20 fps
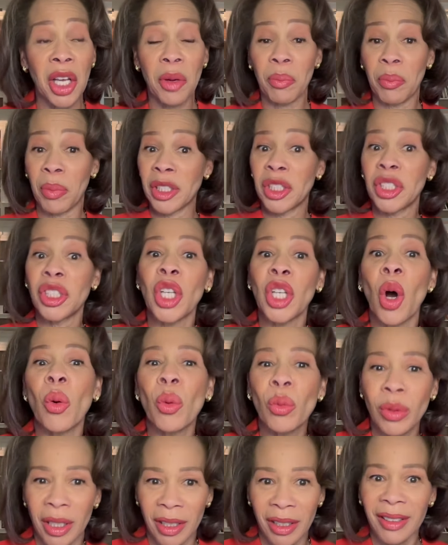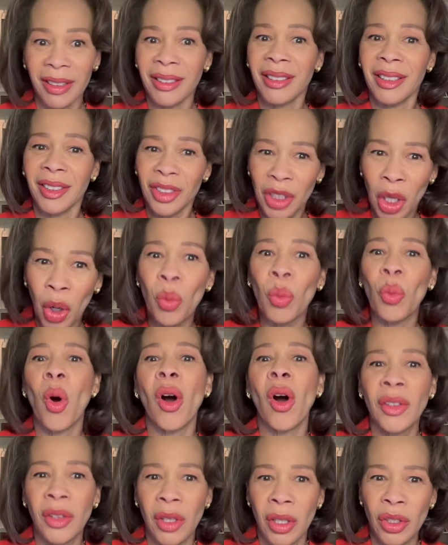but don't
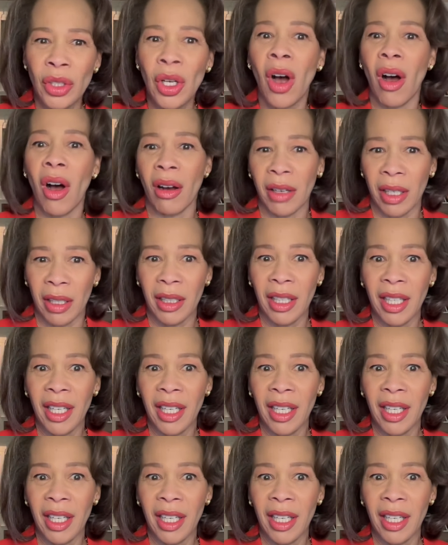walk the talk.